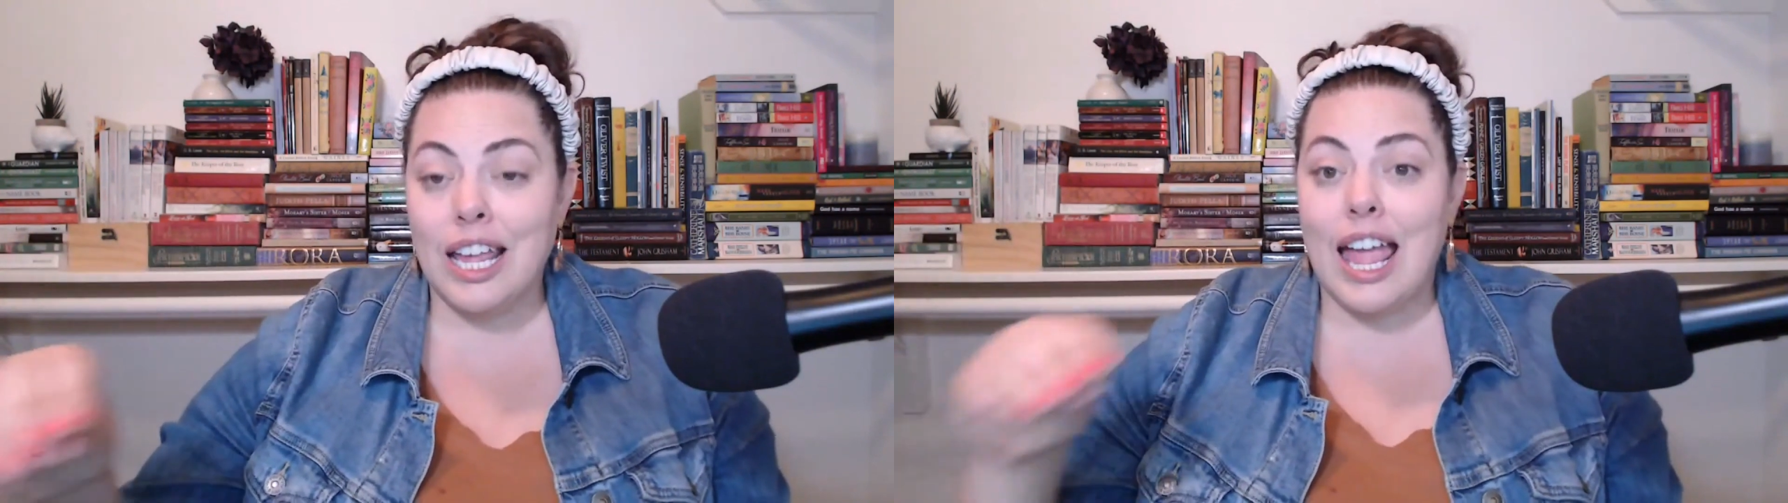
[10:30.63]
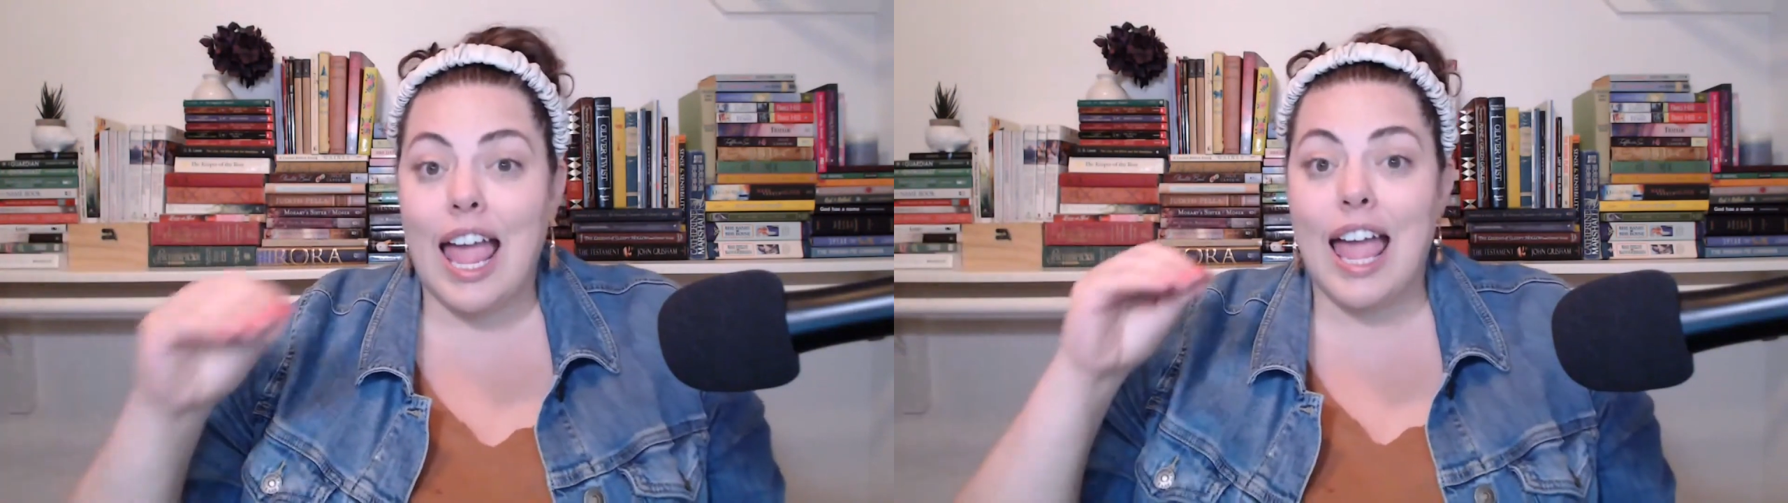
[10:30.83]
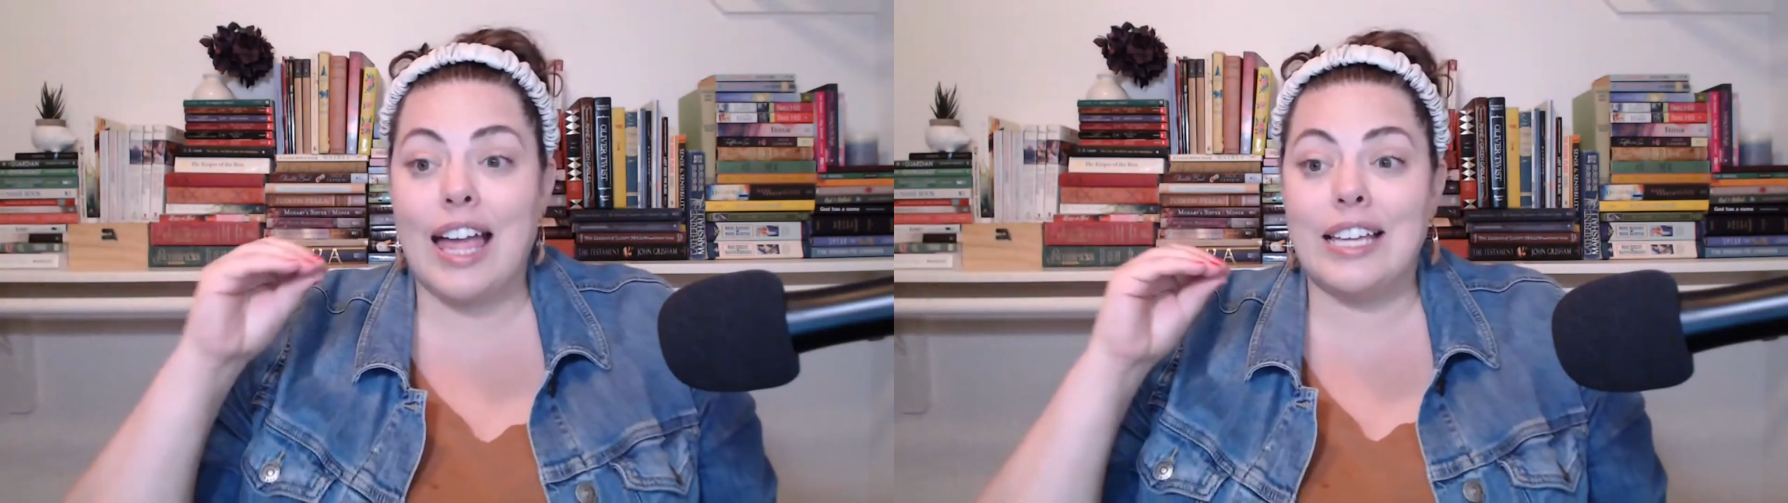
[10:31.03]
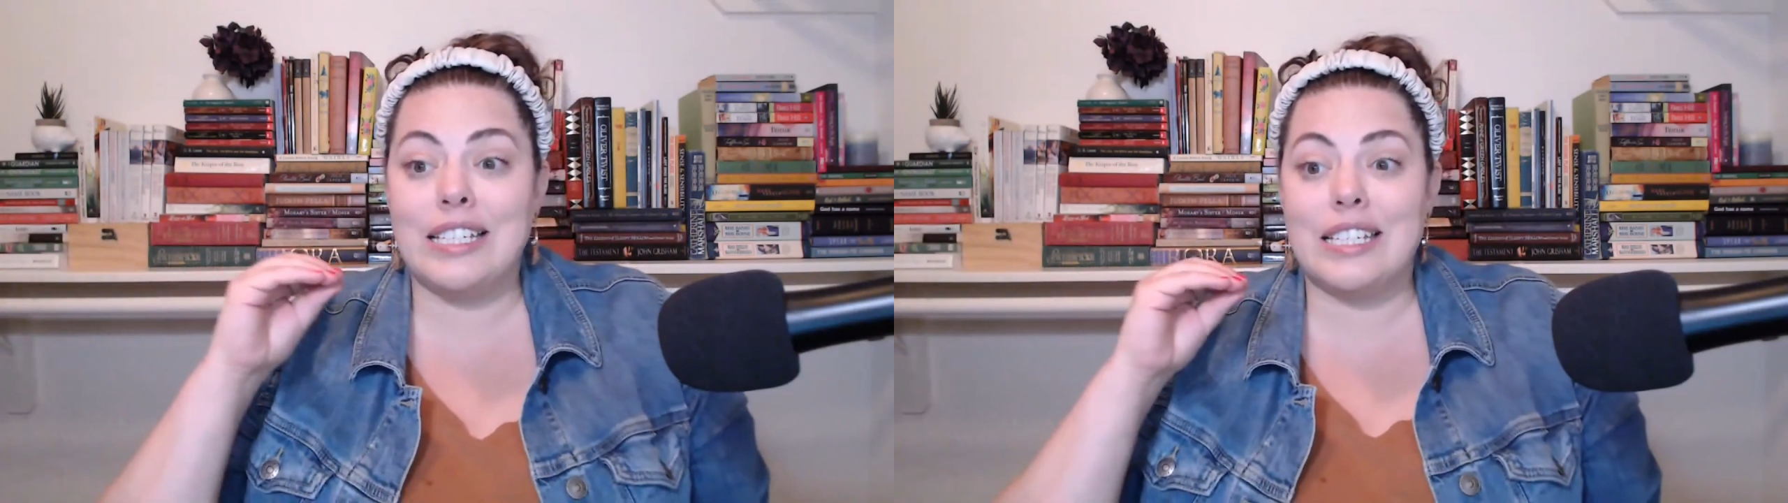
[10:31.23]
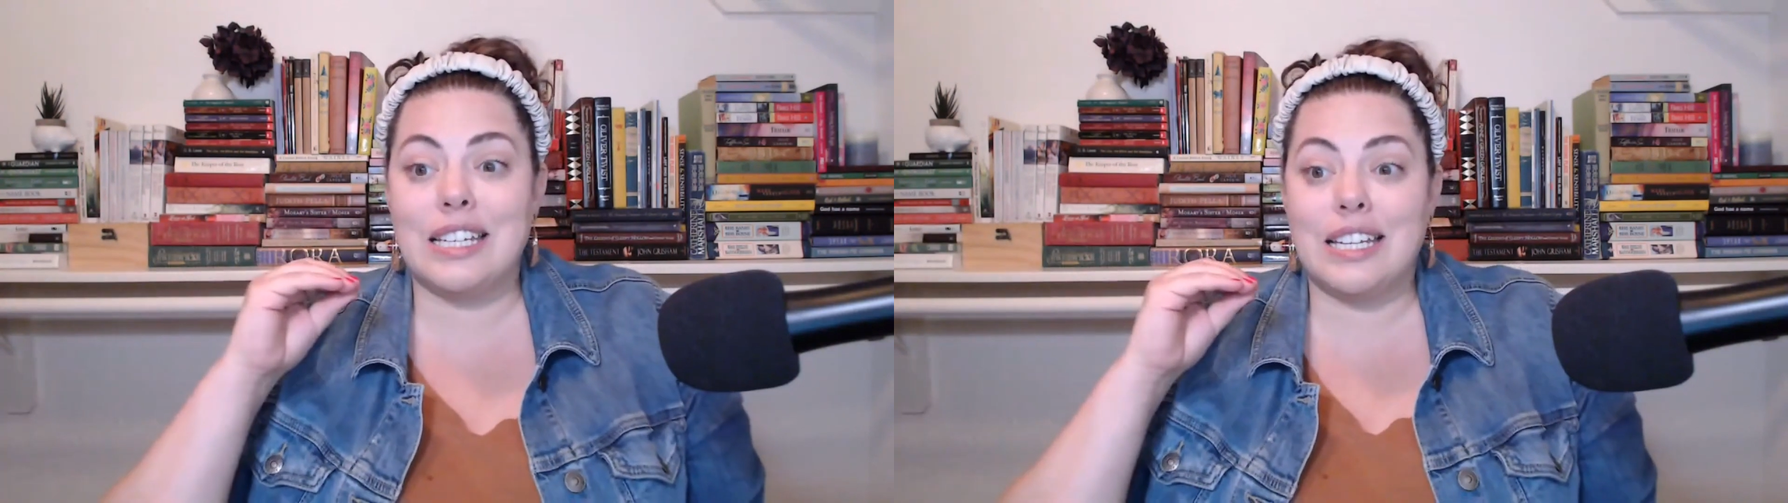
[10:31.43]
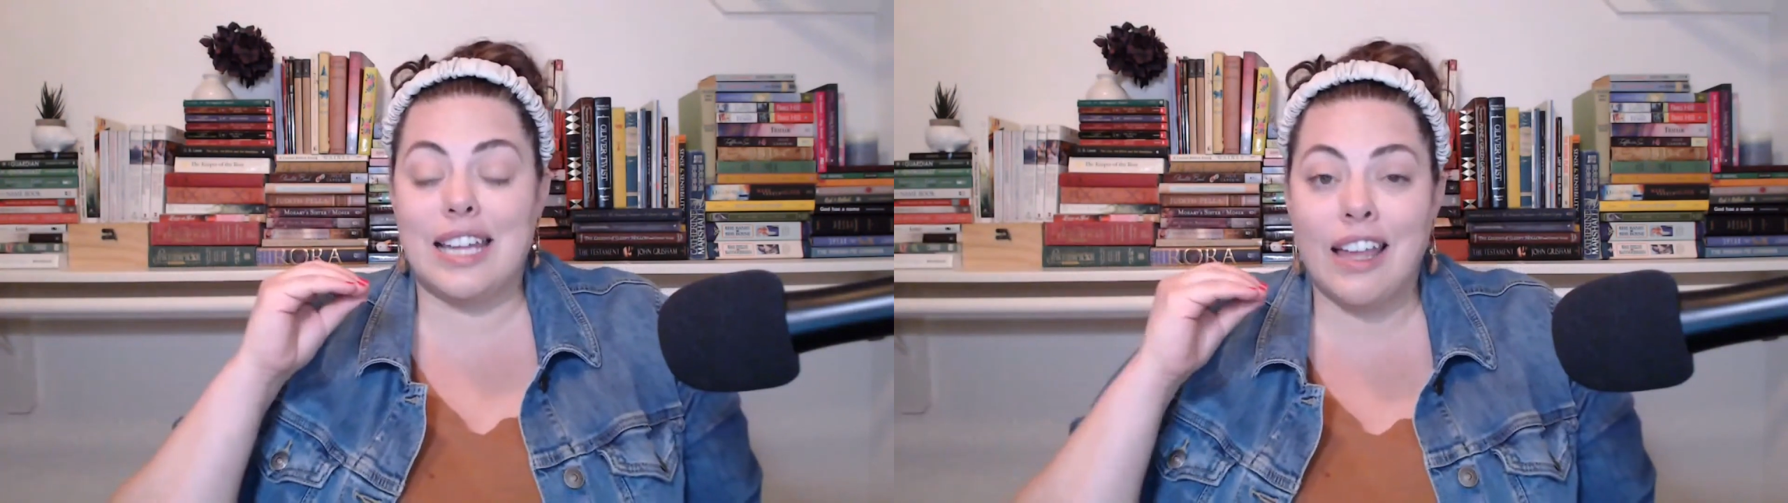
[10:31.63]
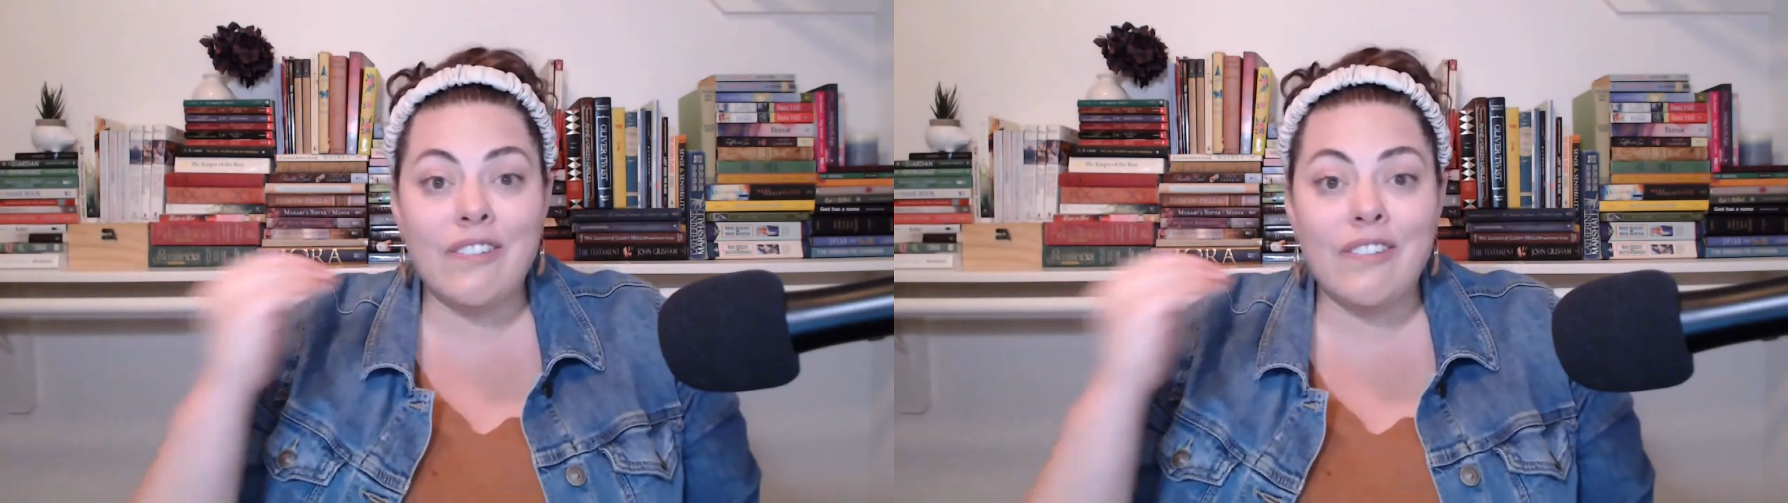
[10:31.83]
and get